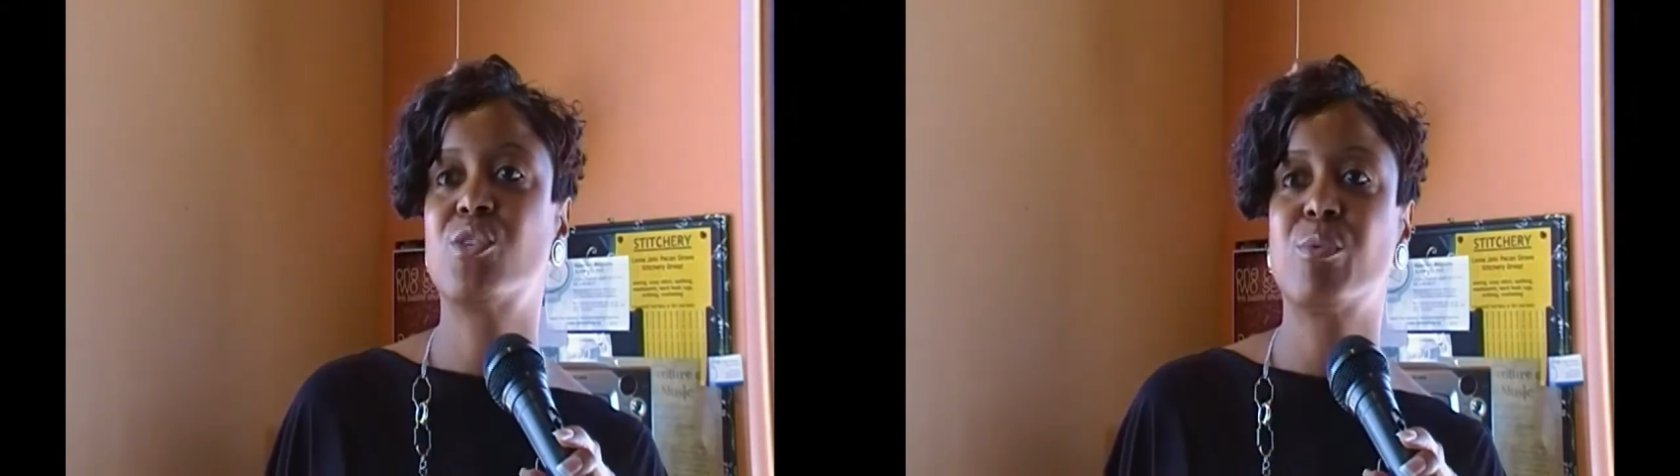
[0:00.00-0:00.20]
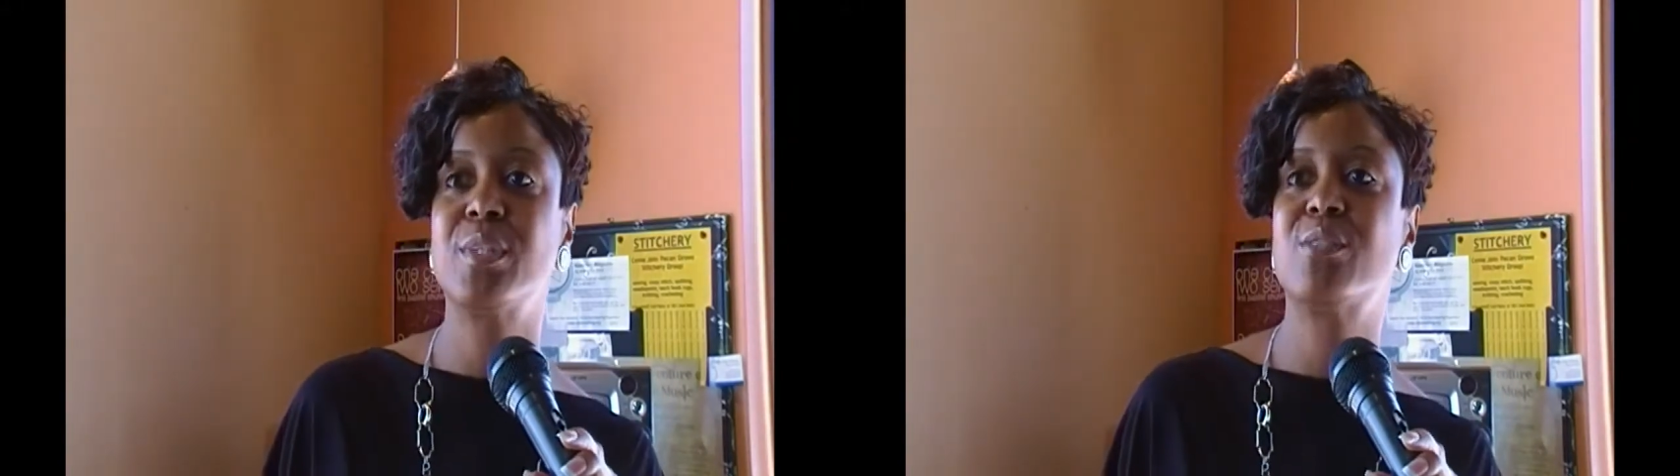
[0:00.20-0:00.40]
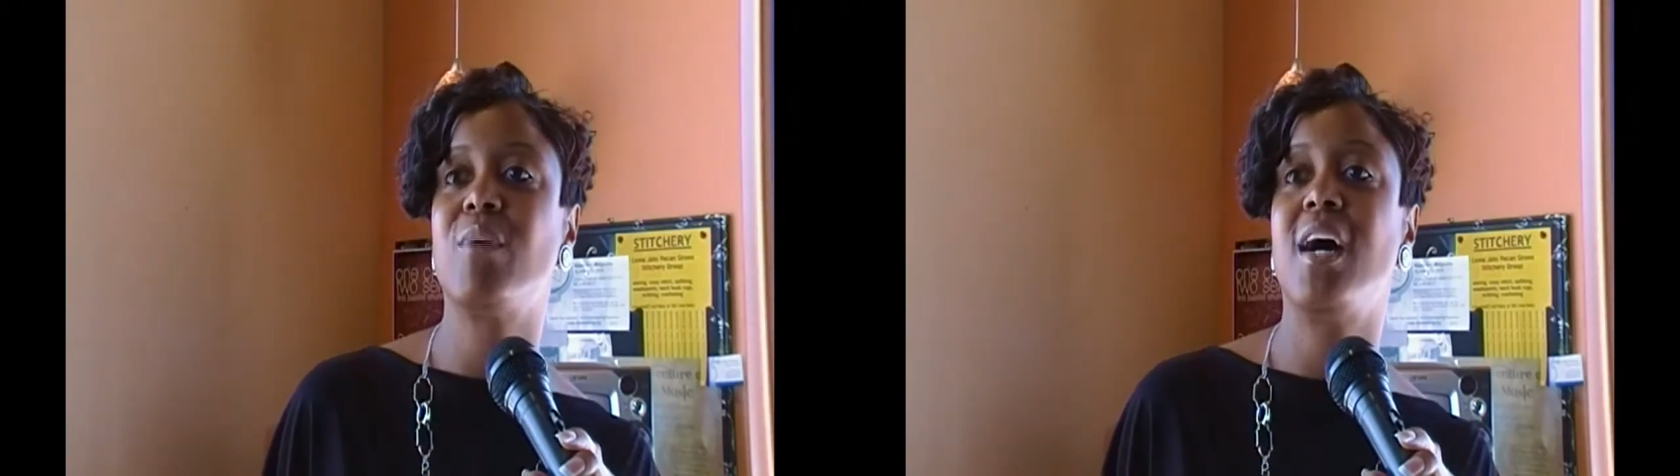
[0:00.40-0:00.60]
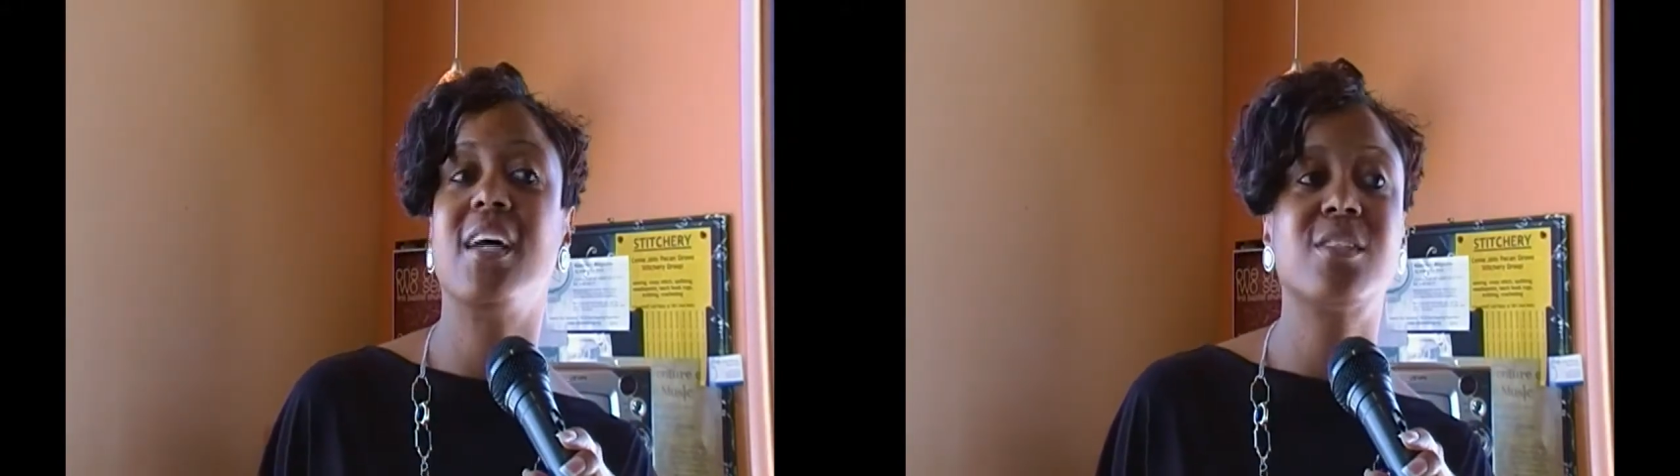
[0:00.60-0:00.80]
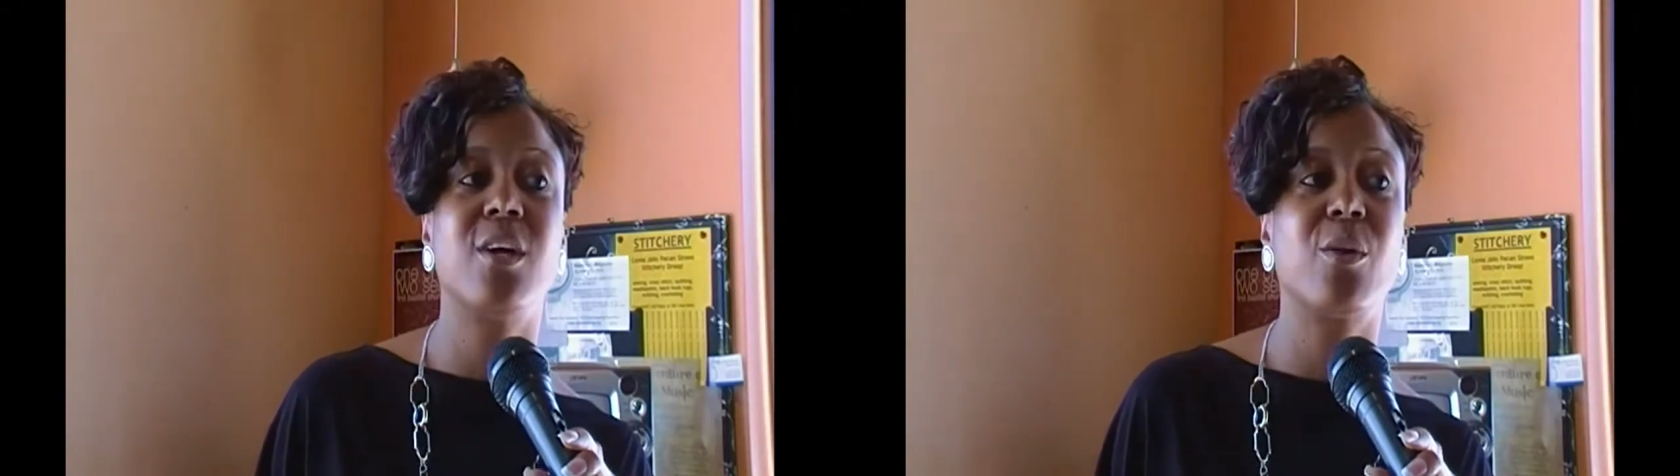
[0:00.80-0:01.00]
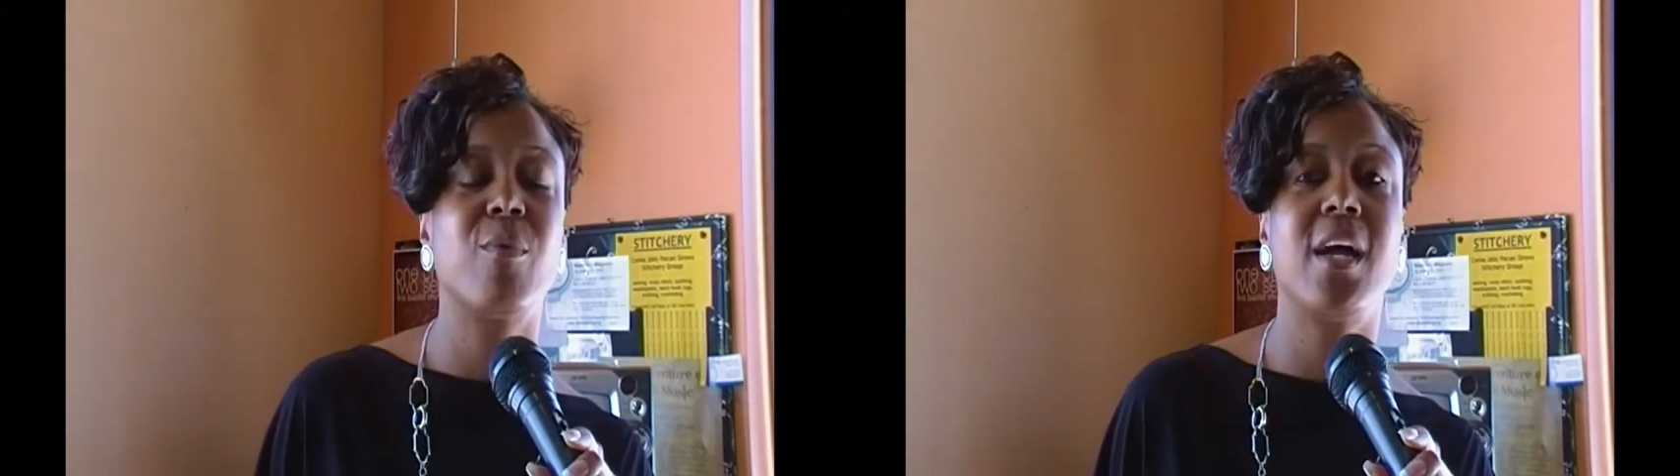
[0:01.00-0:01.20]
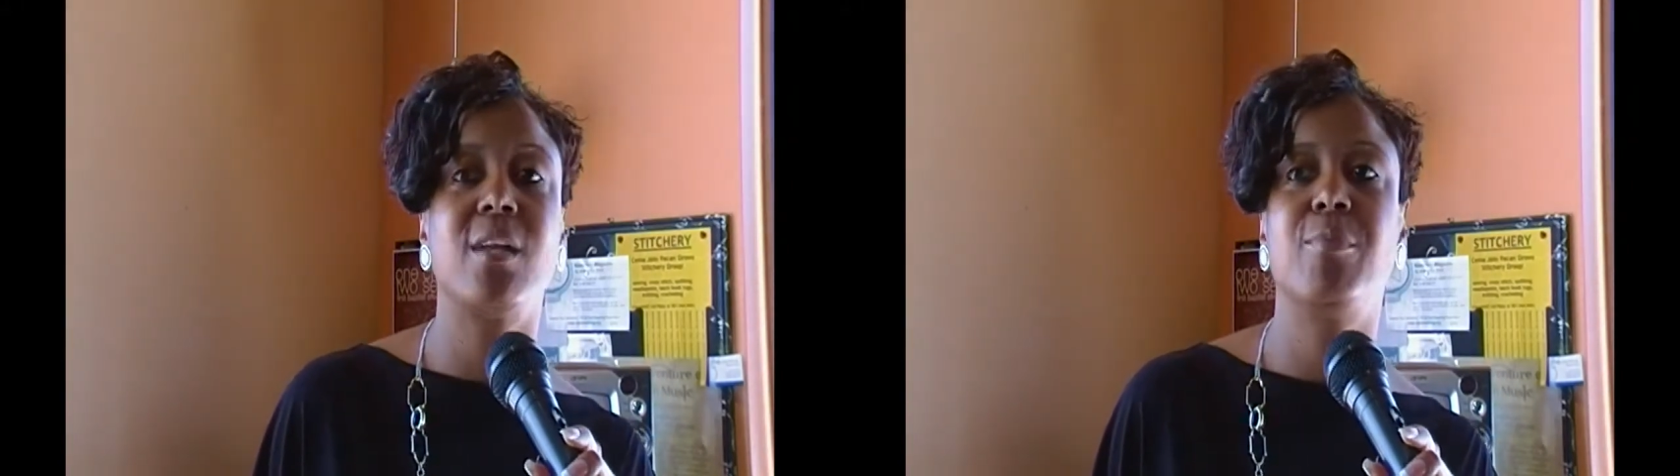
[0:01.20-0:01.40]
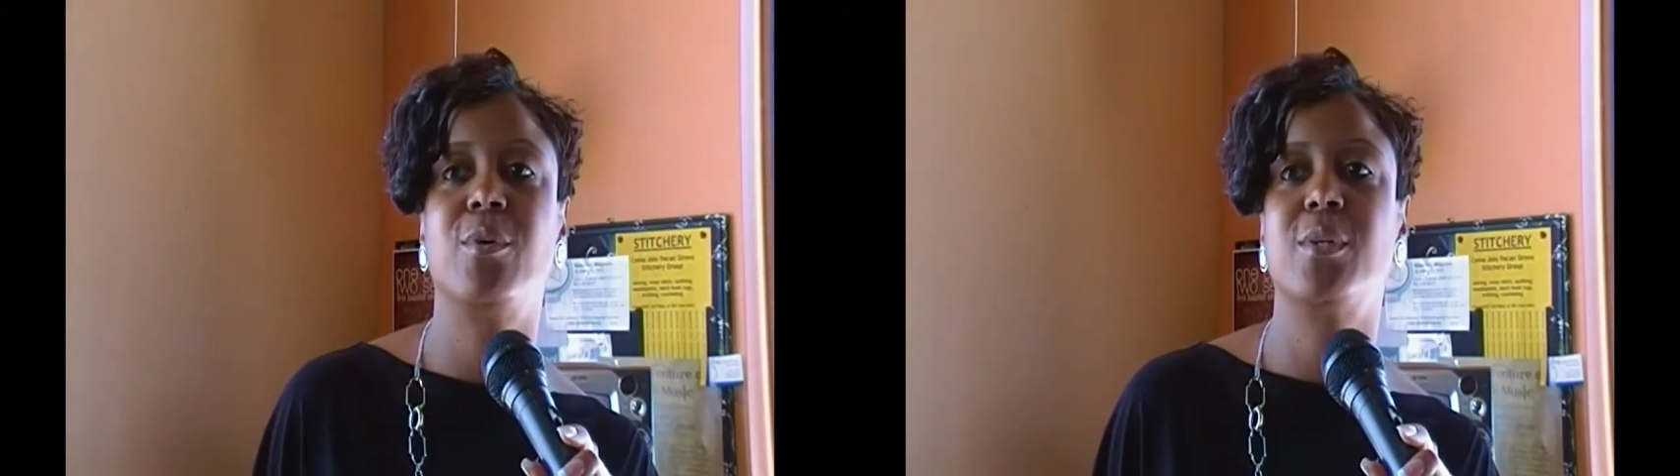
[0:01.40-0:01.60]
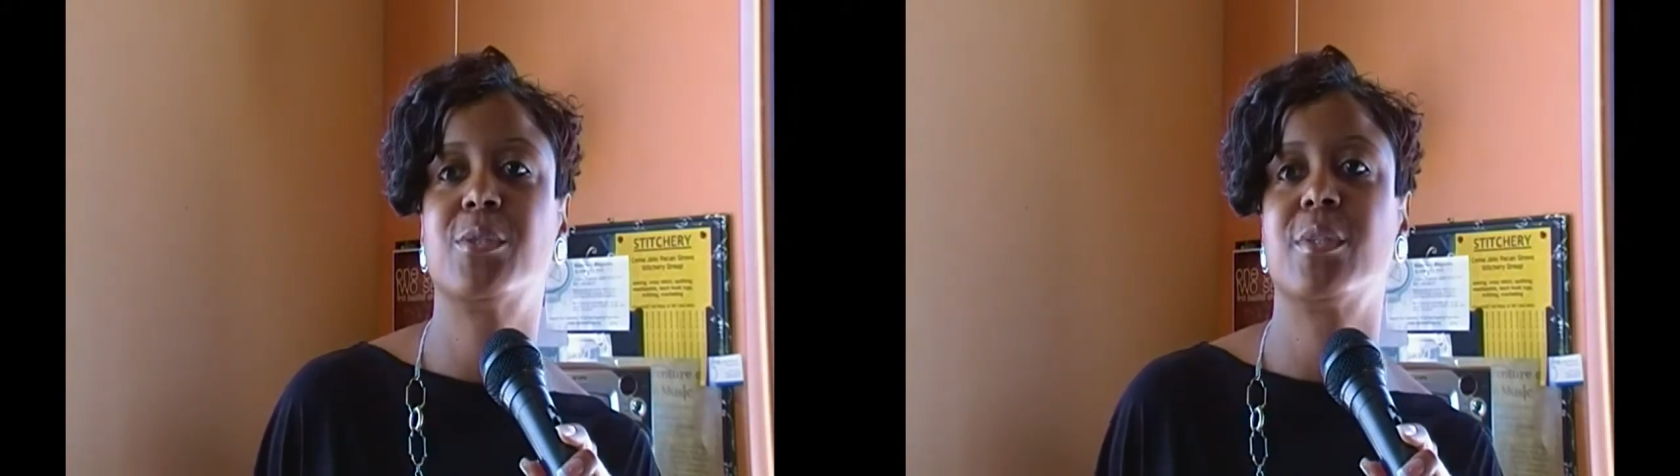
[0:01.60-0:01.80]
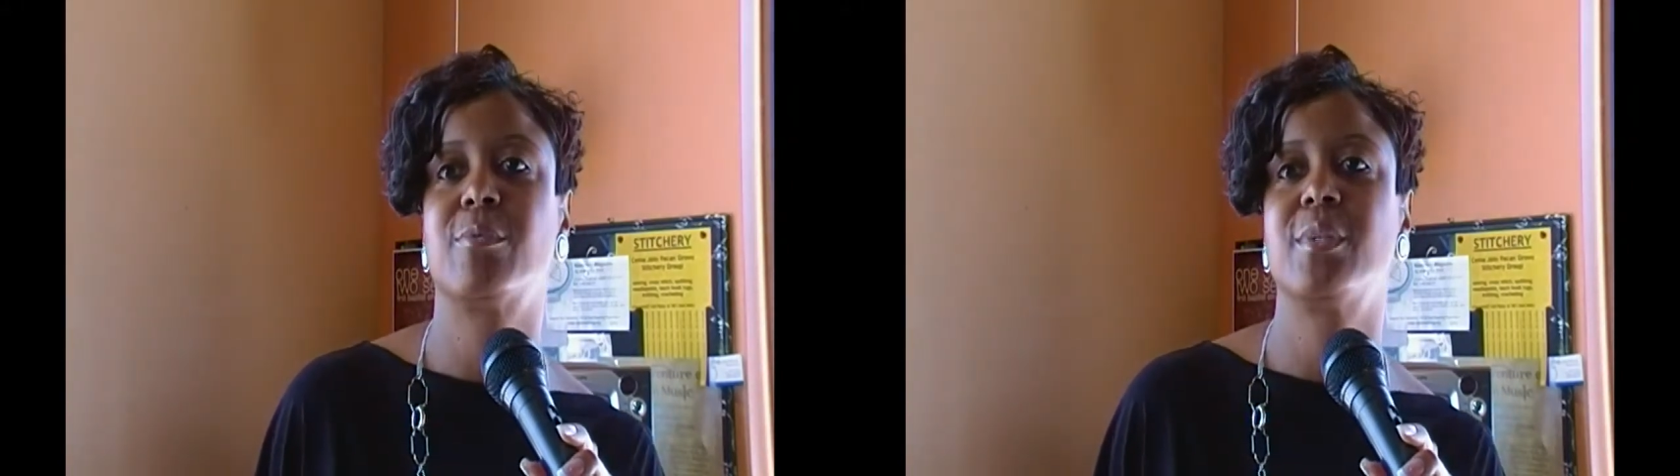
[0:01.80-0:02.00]
That's the reason why I started writing
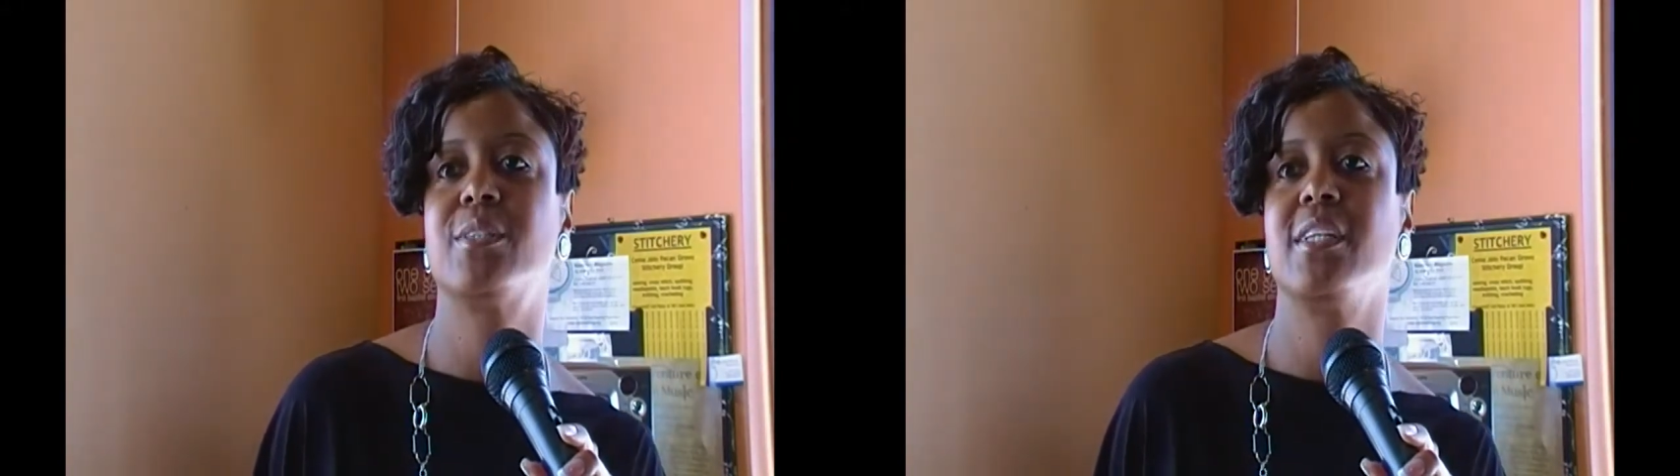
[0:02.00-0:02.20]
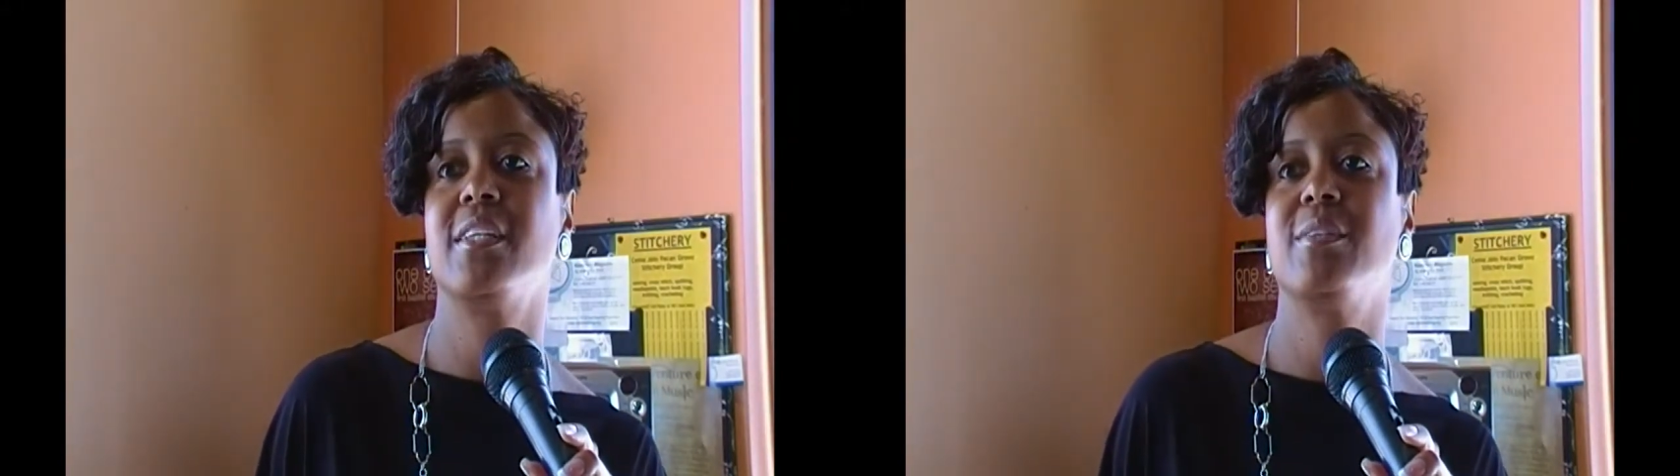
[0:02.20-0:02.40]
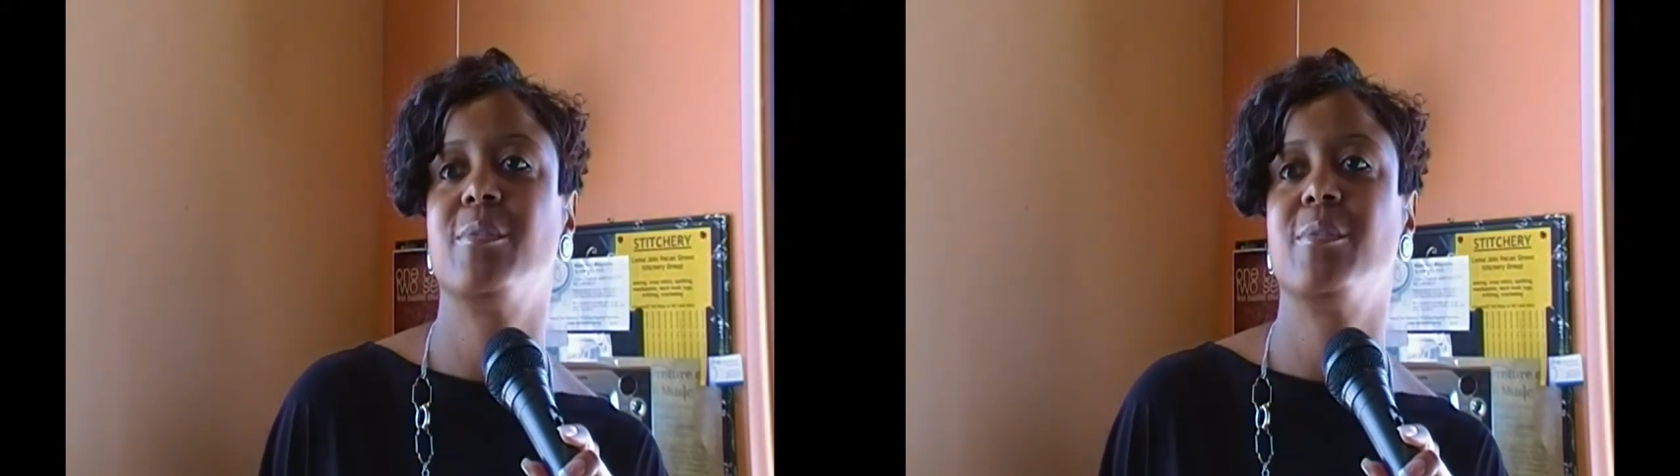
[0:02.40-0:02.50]
poetry originally.